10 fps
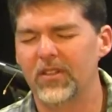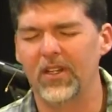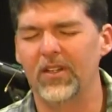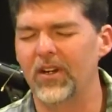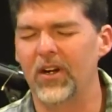
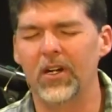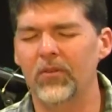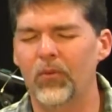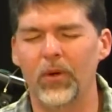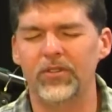that they're
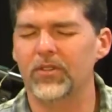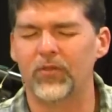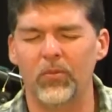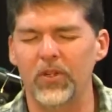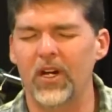hearing voices
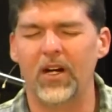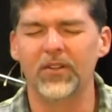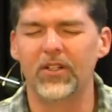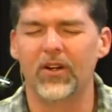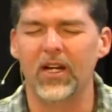from
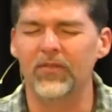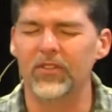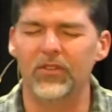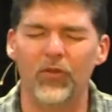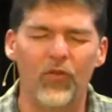beyond the grave
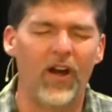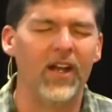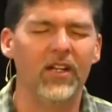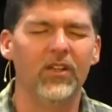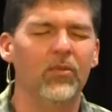that's
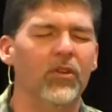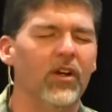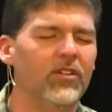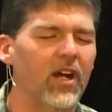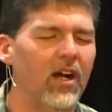defining them
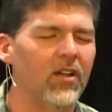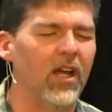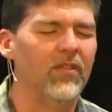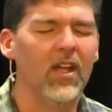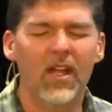their entire
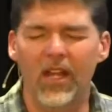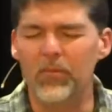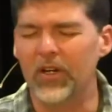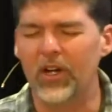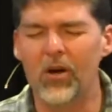life.
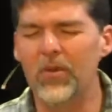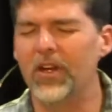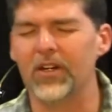They've been coming